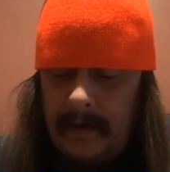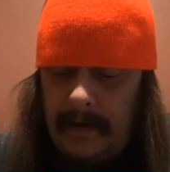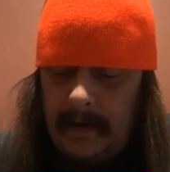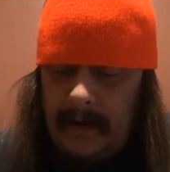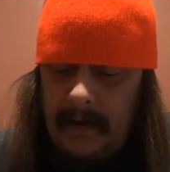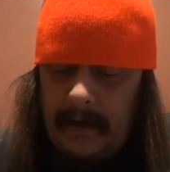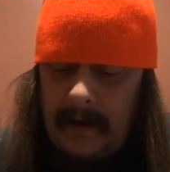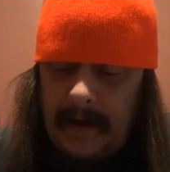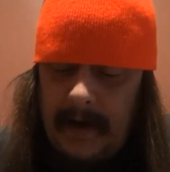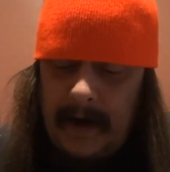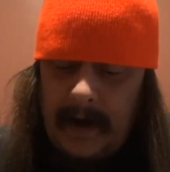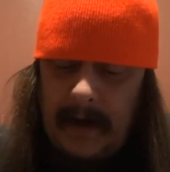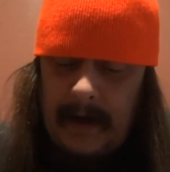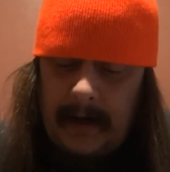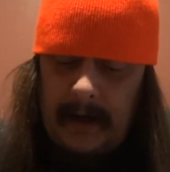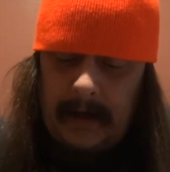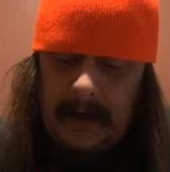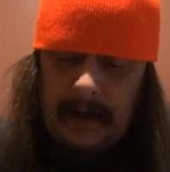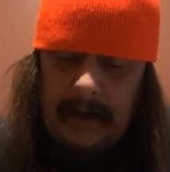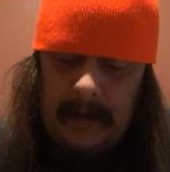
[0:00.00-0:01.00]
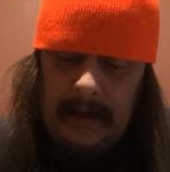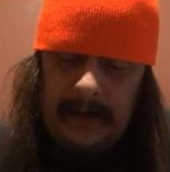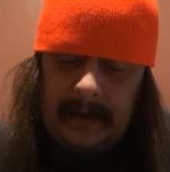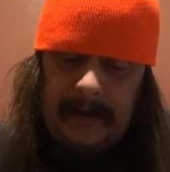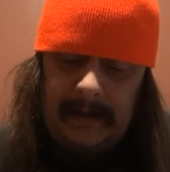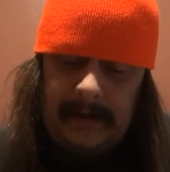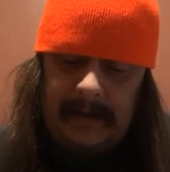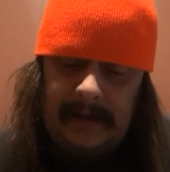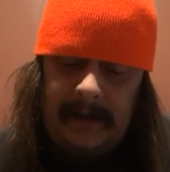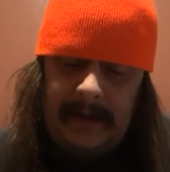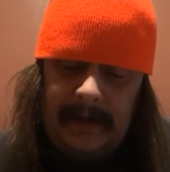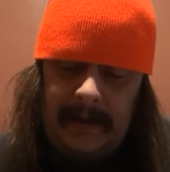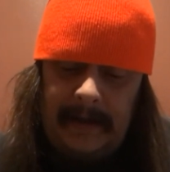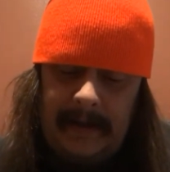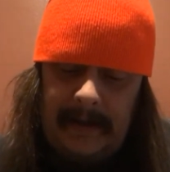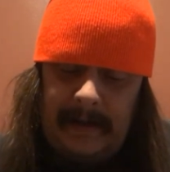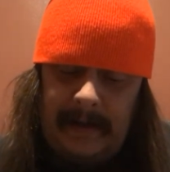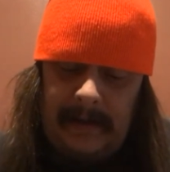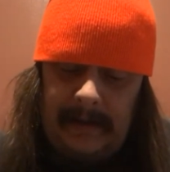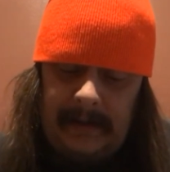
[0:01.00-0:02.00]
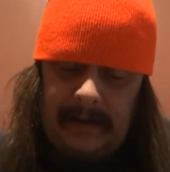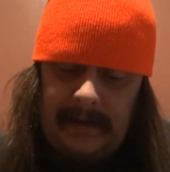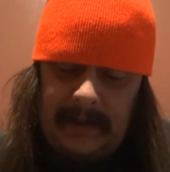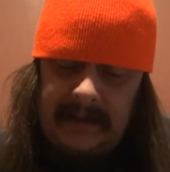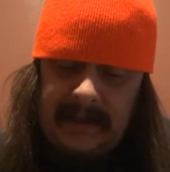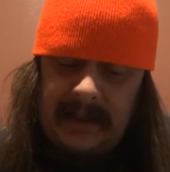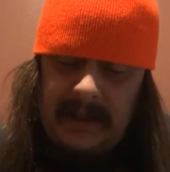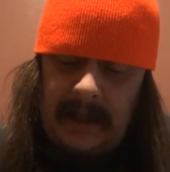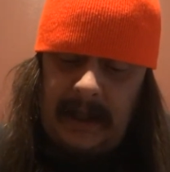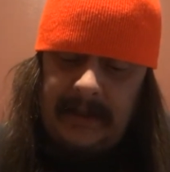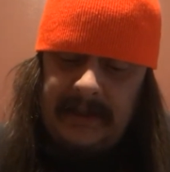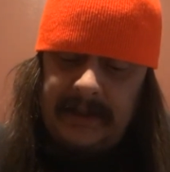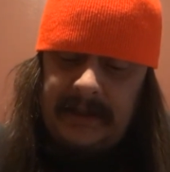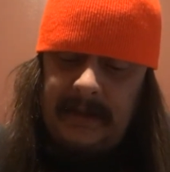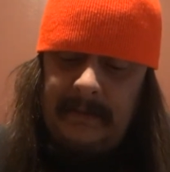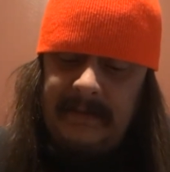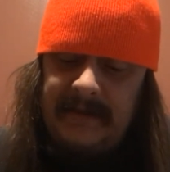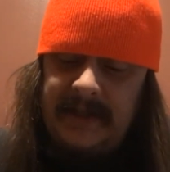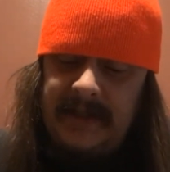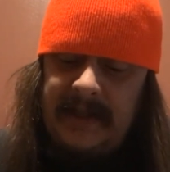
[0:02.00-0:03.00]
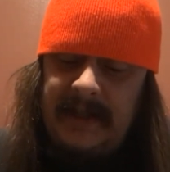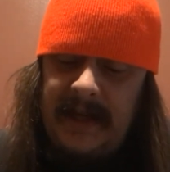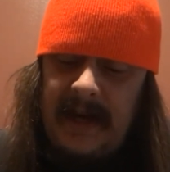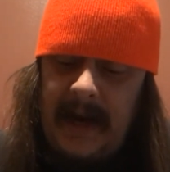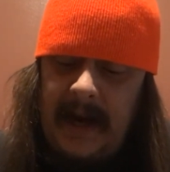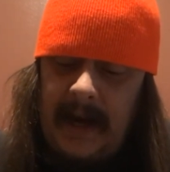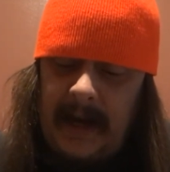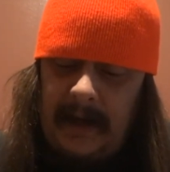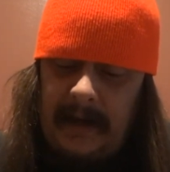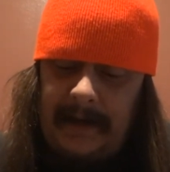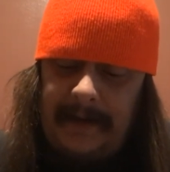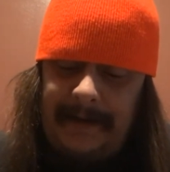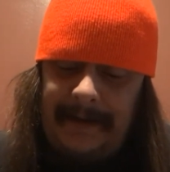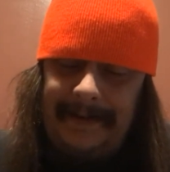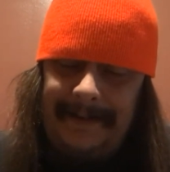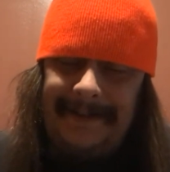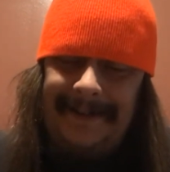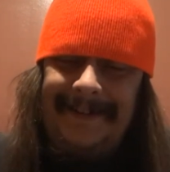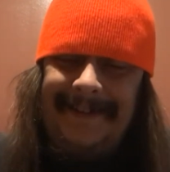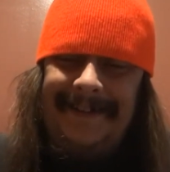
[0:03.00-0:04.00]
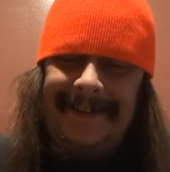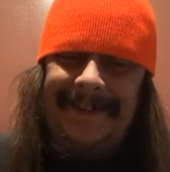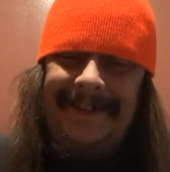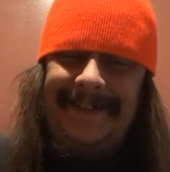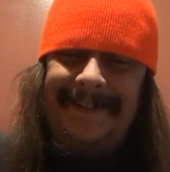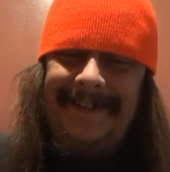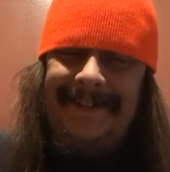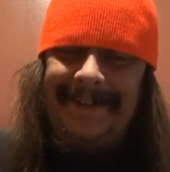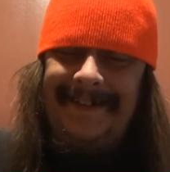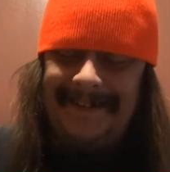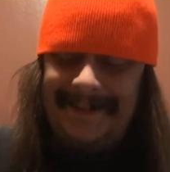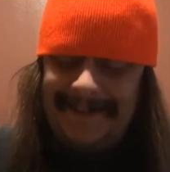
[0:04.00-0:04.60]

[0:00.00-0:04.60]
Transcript: Hey, let's cut some steak, eh?